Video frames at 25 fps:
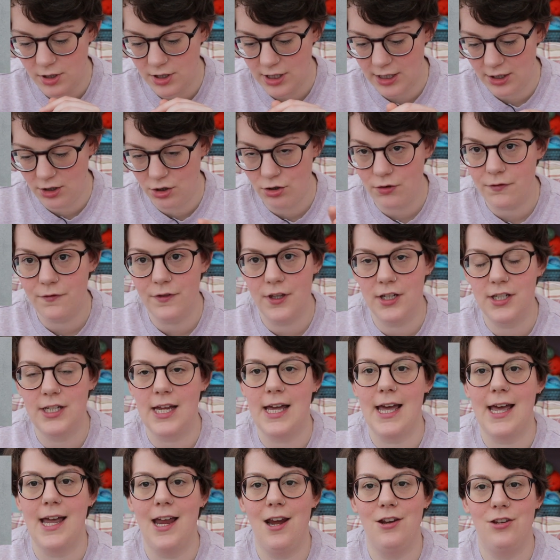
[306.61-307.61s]
which I love the
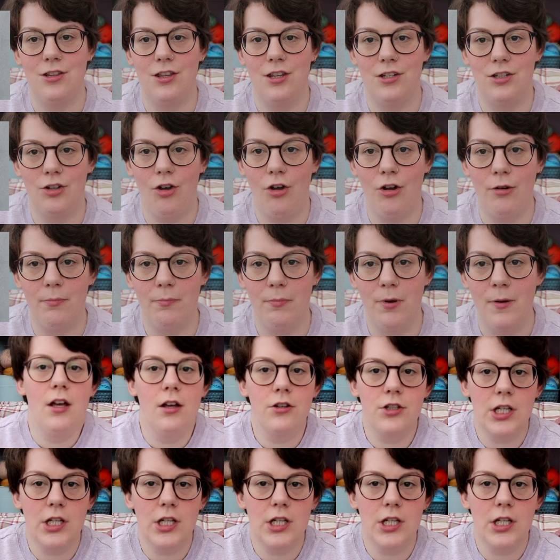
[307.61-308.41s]
ties at the top.